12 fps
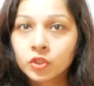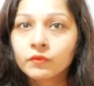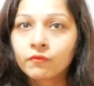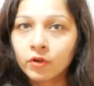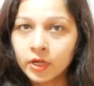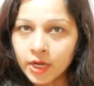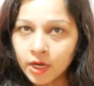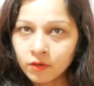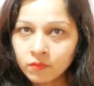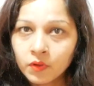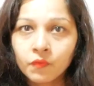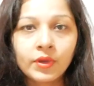So for
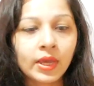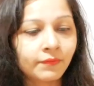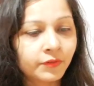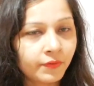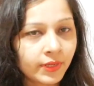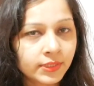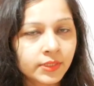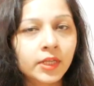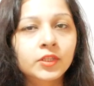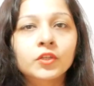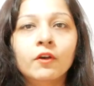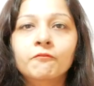now, we have 3
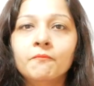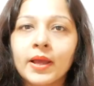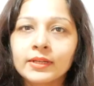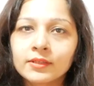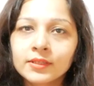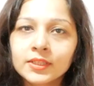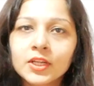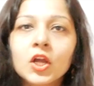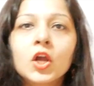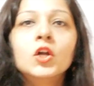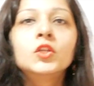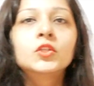states of matter:
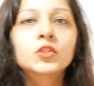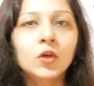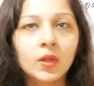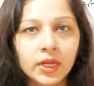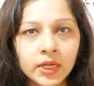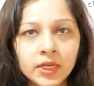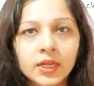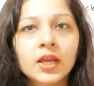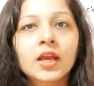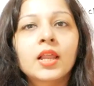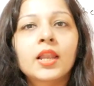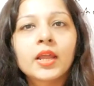solid,
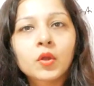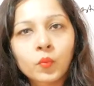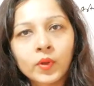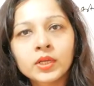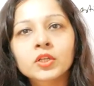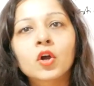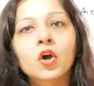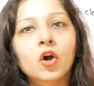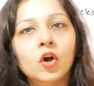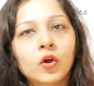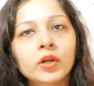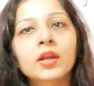liquid
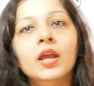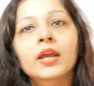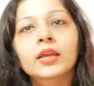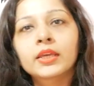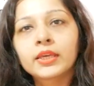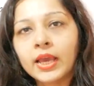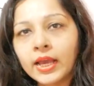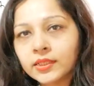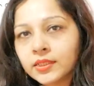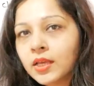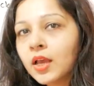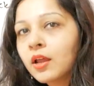or
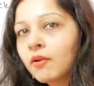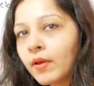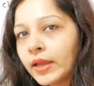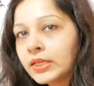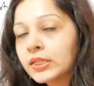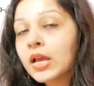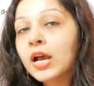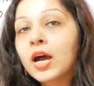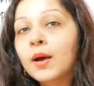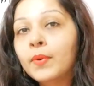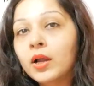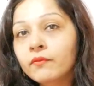gas, right?
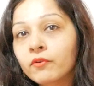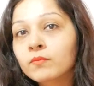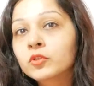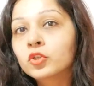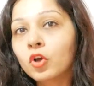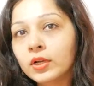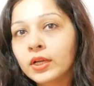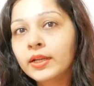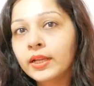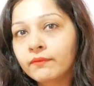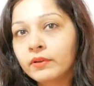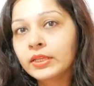Apart from
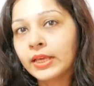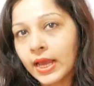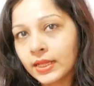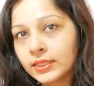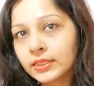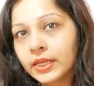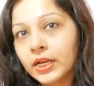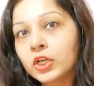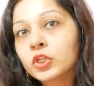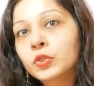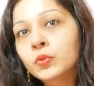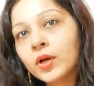solid, liquid, gas, there
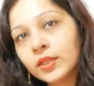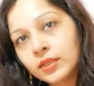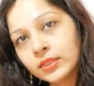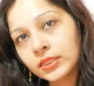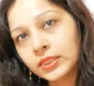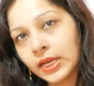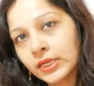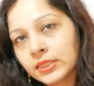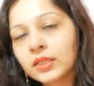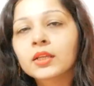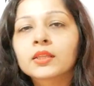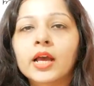are 2 other
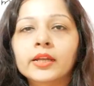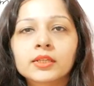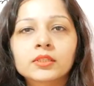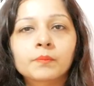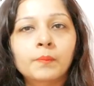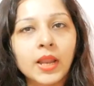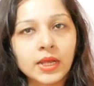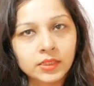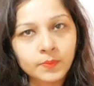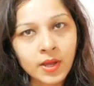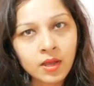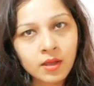states, that is
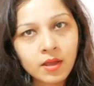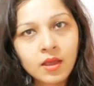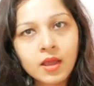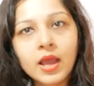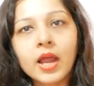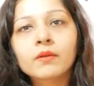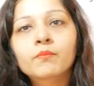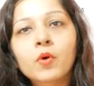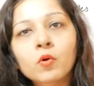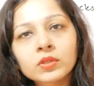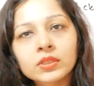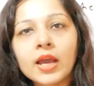plasma and
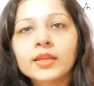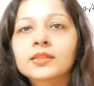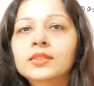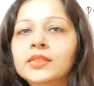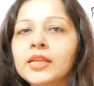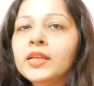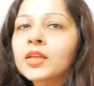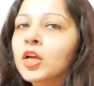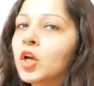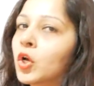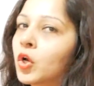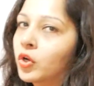Bose-Einstein
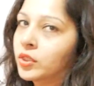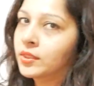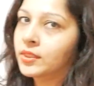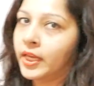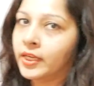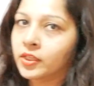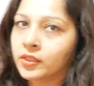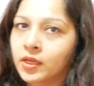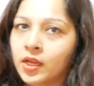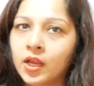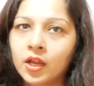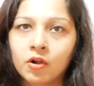condensate,
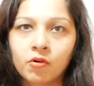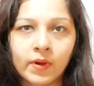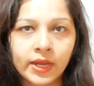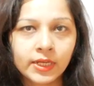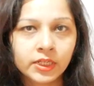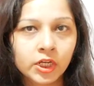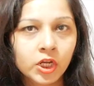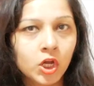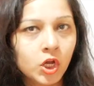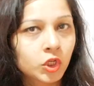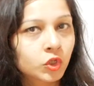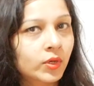right?
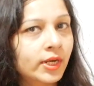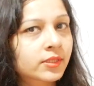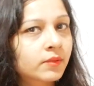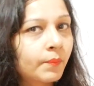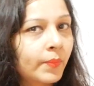So let's